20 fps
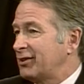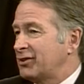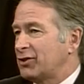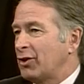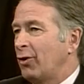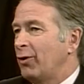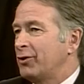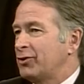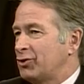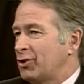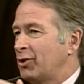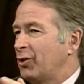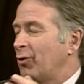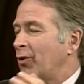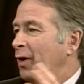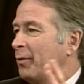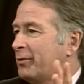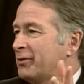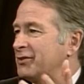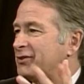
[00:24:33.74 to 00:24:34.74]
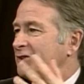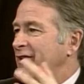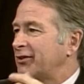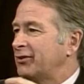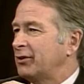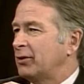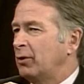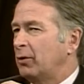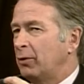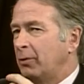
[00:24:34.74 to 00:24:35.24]
so as you grow up and start
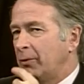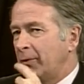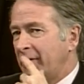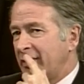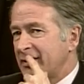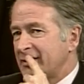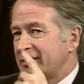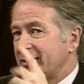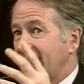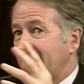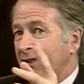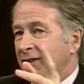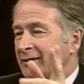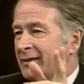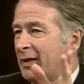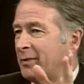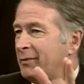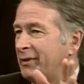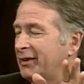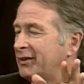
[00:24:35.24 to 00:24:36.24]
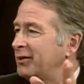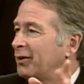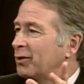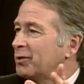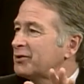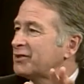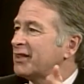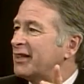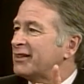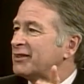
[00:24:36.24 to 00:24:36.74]
to go, oh, wait a second, that made no
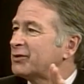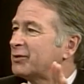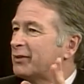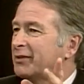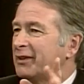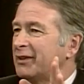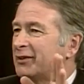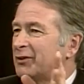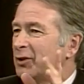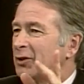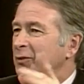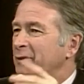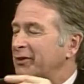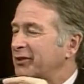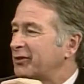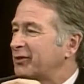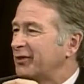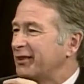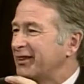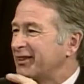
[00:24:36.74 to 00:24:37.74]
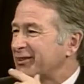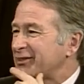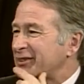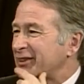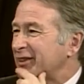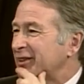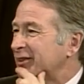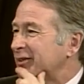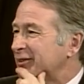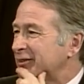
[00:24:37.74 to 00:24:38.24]
sense what they told me three years
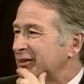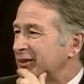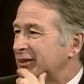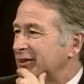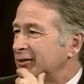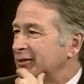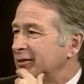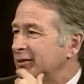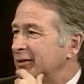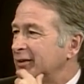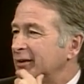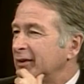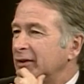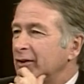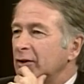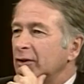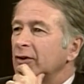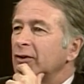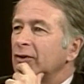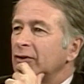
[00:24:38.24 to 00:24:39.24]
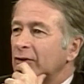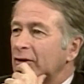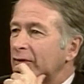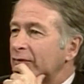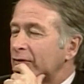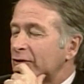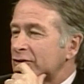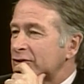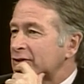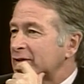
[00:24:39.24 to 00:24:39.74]
ago, you know. Your
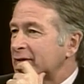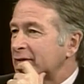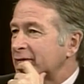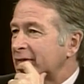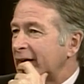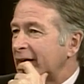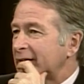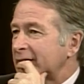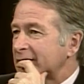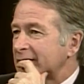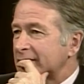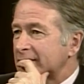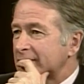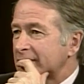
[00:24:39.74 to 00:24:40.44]
version of that?